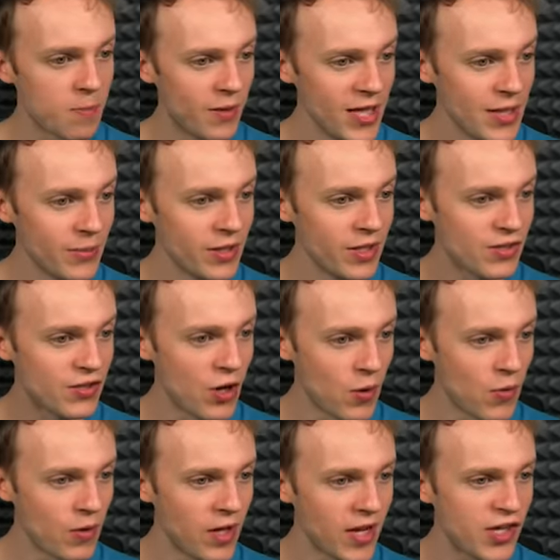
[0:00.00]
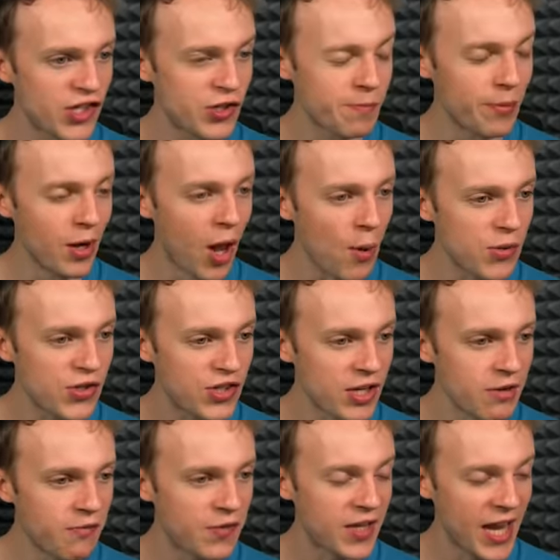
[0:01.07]
complete with its own
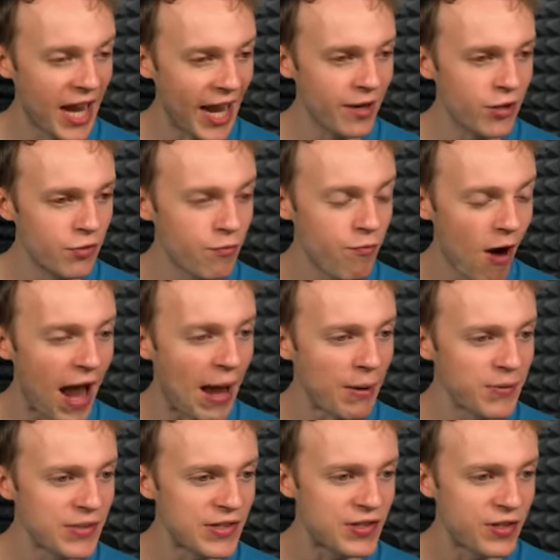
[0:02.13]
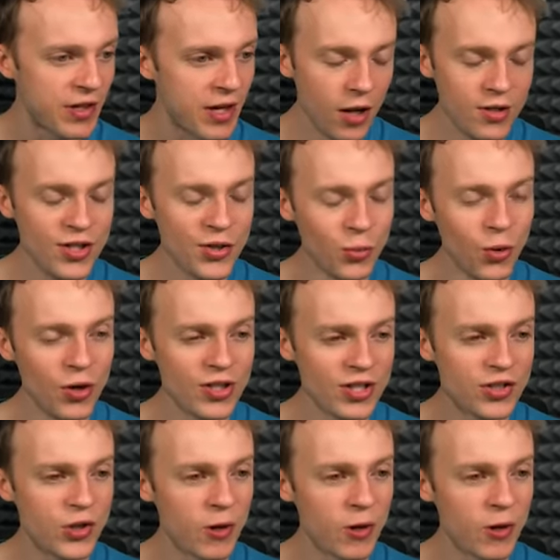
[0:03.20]
explosive cannon rounds, underwater